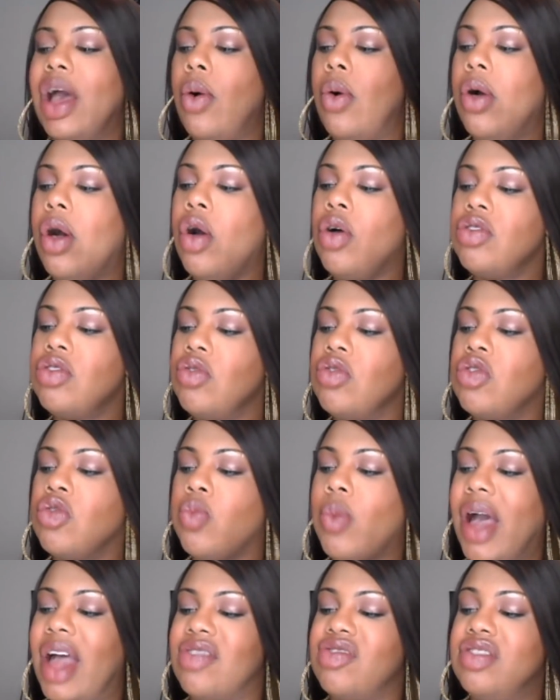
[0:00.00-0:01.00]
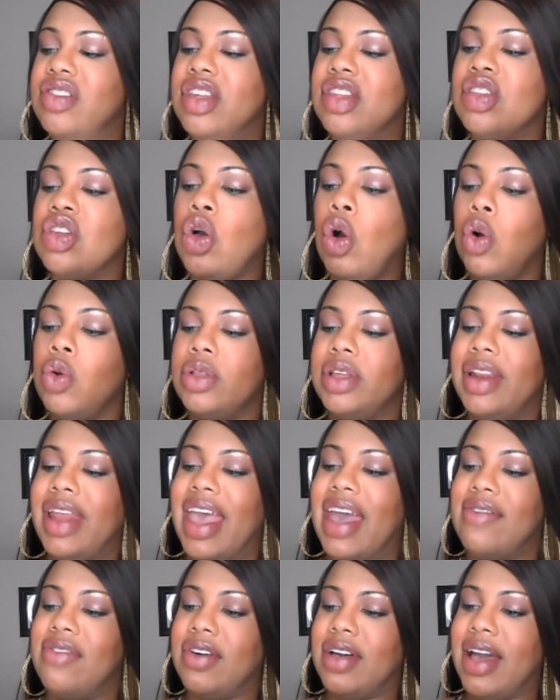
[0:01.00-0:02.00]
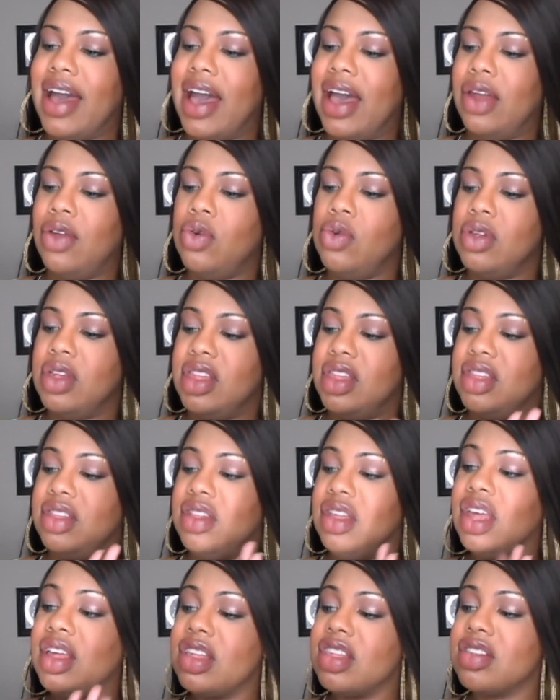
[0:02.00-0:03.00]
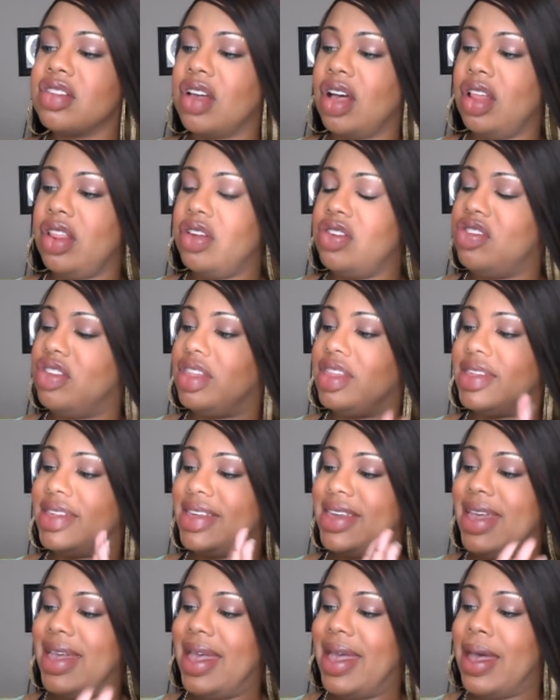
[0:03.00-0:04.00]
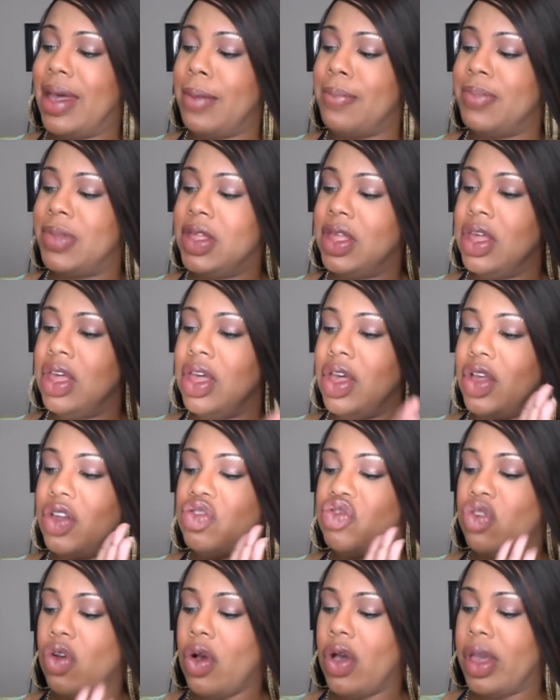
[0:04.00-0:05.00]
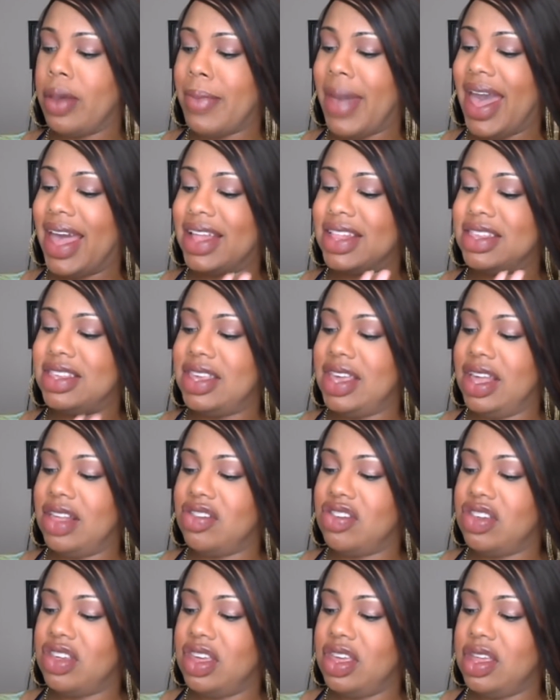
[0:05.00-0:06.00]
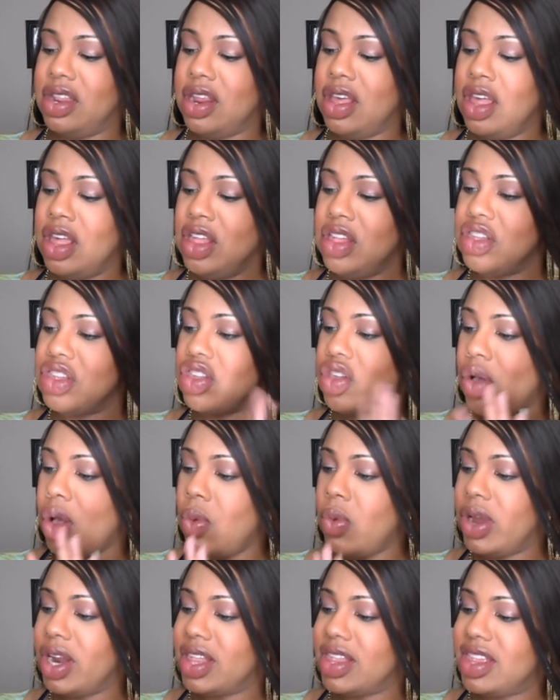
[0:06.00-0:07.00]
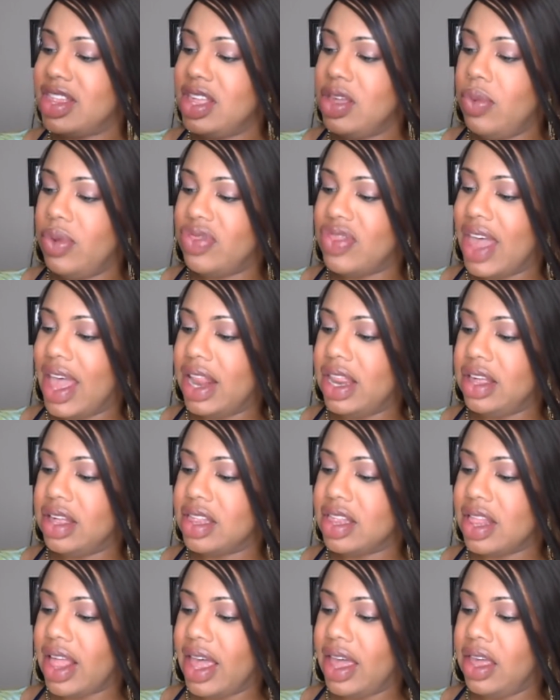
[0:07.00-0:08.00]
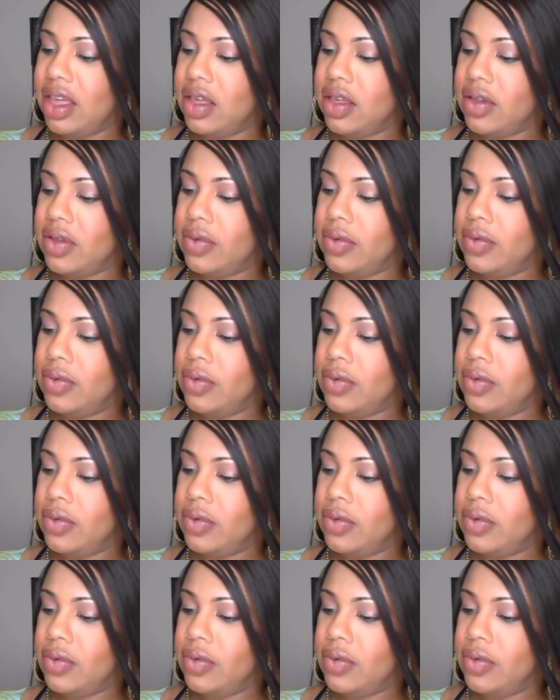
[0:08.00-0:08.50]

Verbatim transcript: And I'll also swatch this golden avocado because this color just kept drawing my attention. So I want to see what that looks like.